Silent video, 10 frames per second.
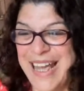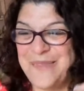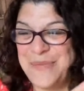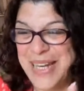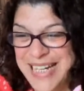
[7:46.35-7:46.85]

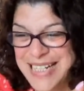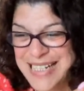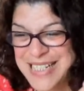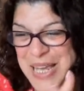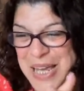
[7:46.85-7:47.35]
now
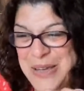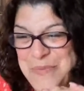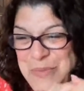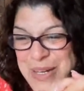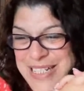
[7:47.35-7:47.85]
means,
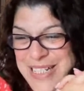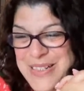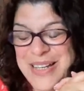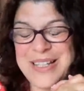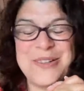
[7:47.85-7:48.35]

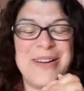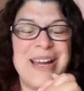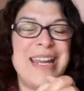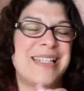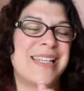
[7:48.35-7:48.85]
which is
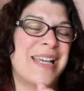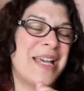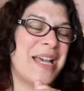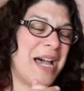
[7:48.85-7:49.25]
great.